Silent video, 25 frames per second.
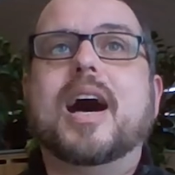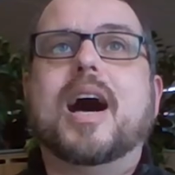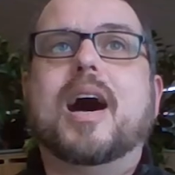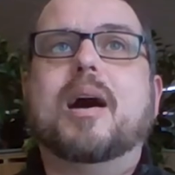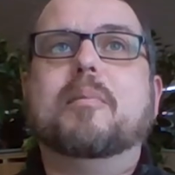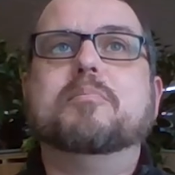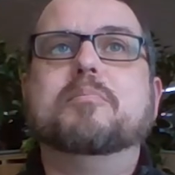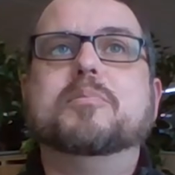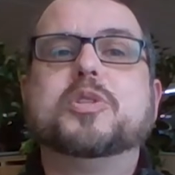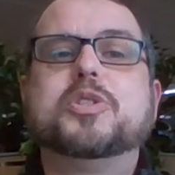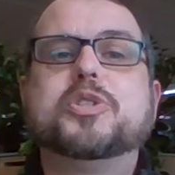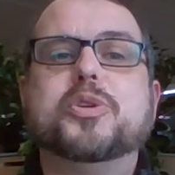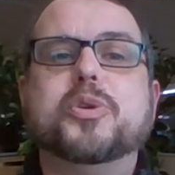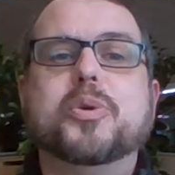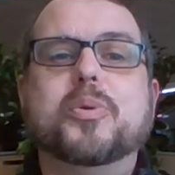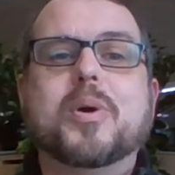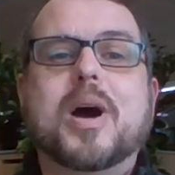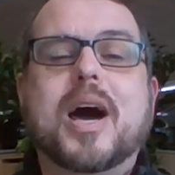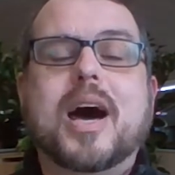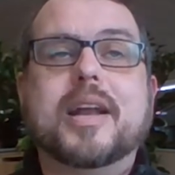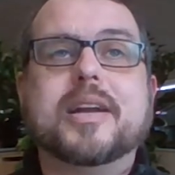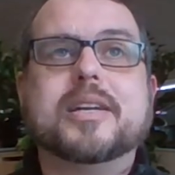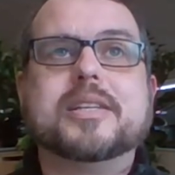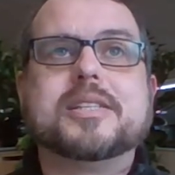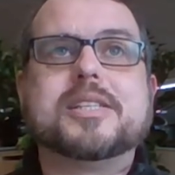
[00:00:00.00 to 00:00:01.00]
um, to
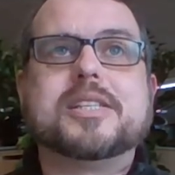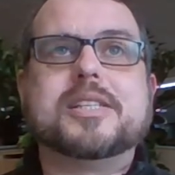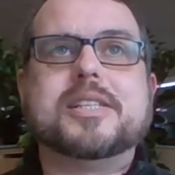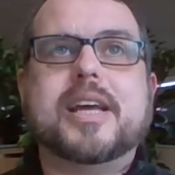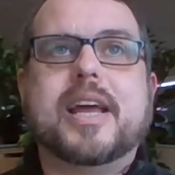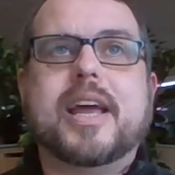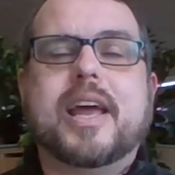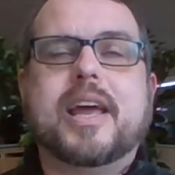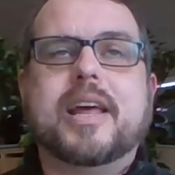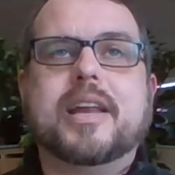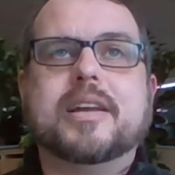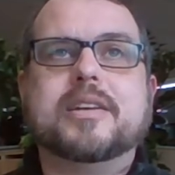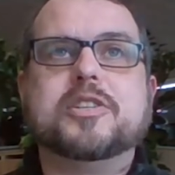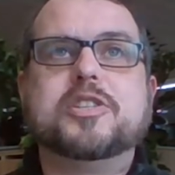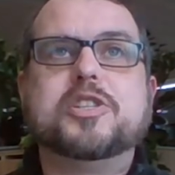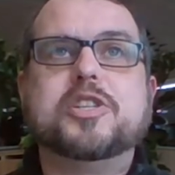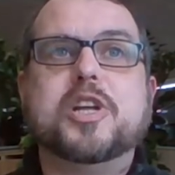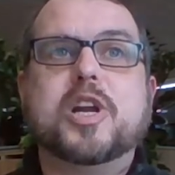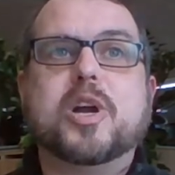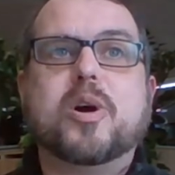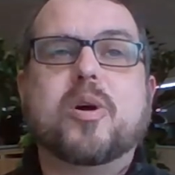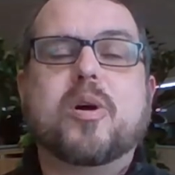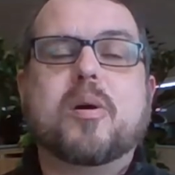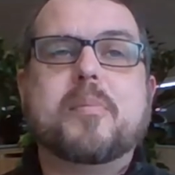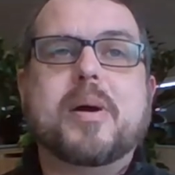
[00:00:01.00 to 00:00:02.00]
understand,
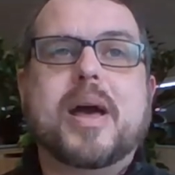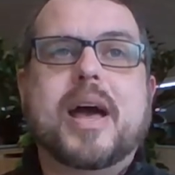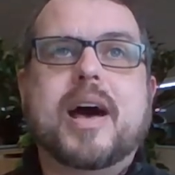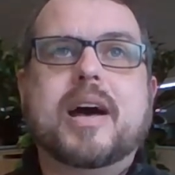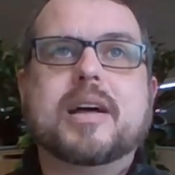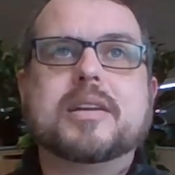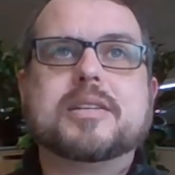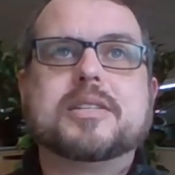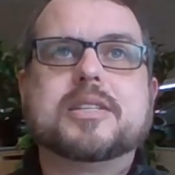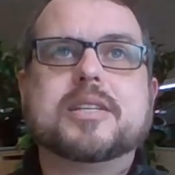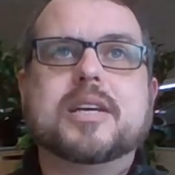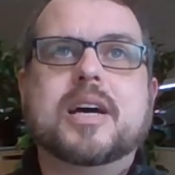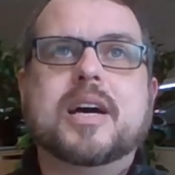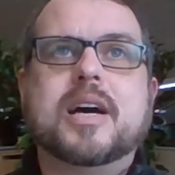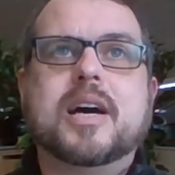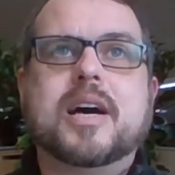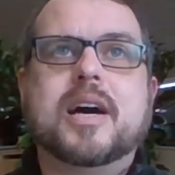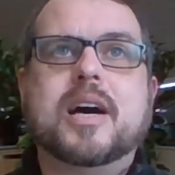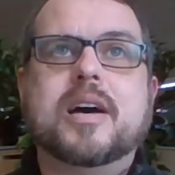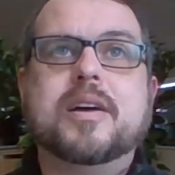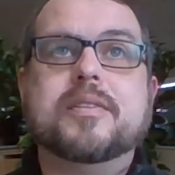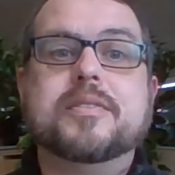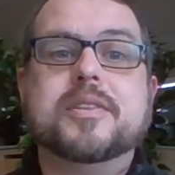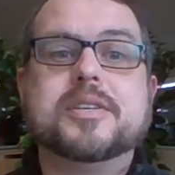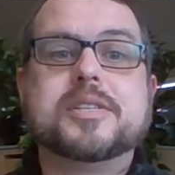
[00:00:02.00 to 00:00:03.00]
you know, about uh,